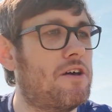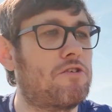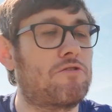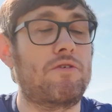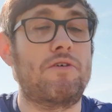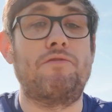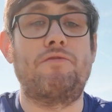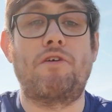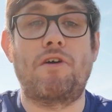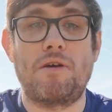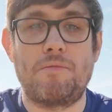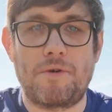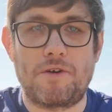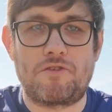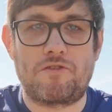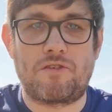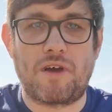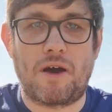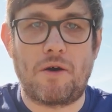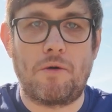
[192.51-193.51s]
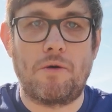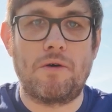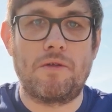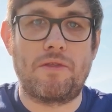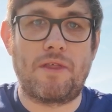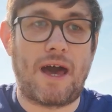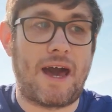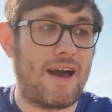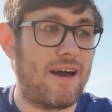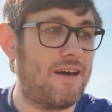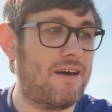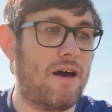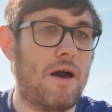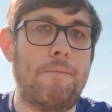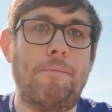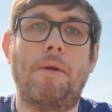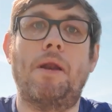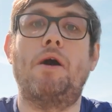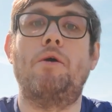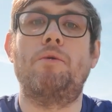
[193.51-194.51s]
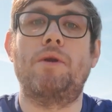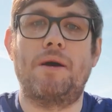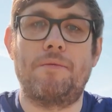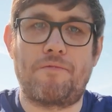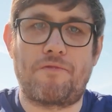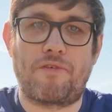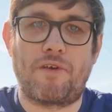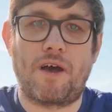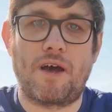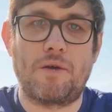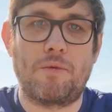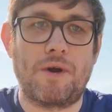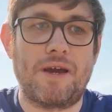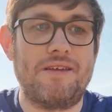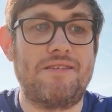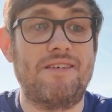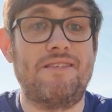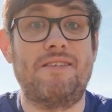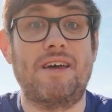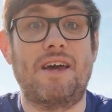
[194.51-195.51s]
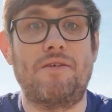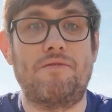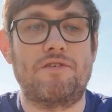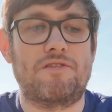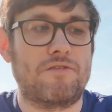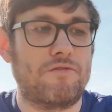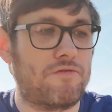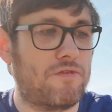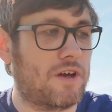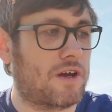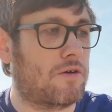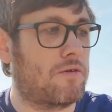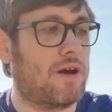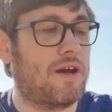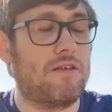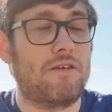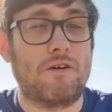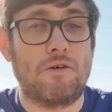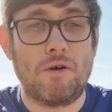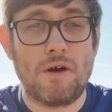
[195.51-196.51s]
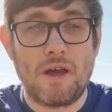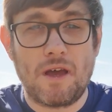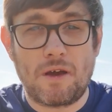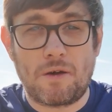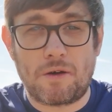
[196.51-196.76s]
So I very much doubt that a blown-up flyweight in Davison Figueiredo